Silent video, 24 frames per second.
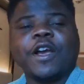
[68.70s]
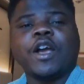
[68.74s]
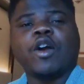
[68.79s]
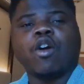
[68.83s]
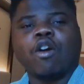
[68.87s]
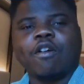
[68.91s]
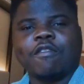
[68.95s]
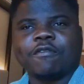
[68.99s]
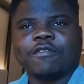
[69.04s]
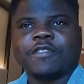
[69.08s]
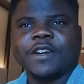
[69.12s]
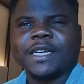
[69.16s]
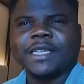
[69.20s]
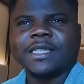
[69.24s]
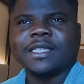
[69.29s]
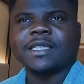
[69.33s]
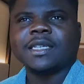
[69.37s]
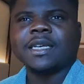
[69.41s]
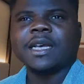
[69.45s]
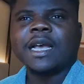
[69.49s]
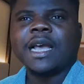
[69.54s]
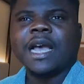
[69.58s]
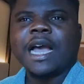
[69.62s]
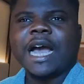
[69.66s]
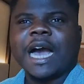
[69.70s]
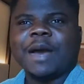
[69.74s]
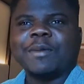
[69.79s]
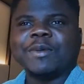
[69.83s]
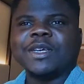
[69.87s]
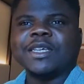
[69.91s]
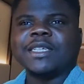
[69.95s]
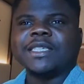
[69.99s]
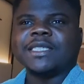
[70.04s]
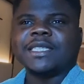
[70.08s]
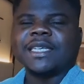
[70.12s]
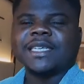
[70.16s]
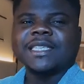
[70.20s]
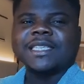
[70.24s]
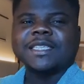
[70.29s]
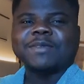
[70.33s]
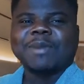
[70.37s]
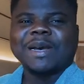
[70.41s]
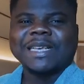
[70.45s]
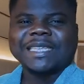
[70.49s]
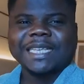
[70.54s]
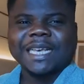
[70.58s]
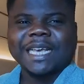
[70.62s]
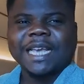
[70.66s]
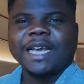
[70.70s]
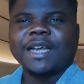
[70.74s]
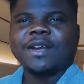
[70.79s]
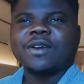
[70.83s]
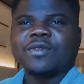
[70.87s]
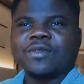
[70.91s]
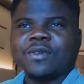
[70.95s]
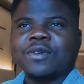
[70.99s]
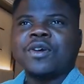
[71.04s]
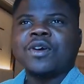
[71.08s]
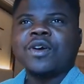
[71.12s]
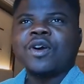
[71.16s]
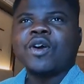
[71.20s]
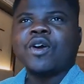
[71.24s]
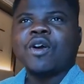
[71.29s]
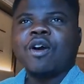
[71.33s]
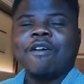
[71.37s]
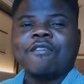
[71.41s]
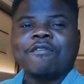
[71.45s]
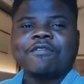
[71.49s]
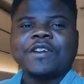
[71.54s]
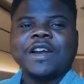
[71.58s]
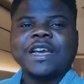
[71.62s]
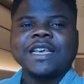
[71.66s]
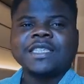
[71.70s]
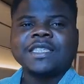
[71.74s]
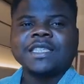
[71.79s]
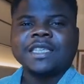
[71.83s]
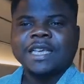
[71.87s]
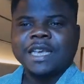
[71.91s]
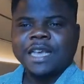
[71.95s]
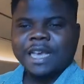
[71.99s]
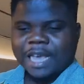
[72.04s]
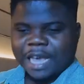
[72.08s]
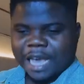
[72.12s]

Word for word: for a conference. I mean, this is my second conference.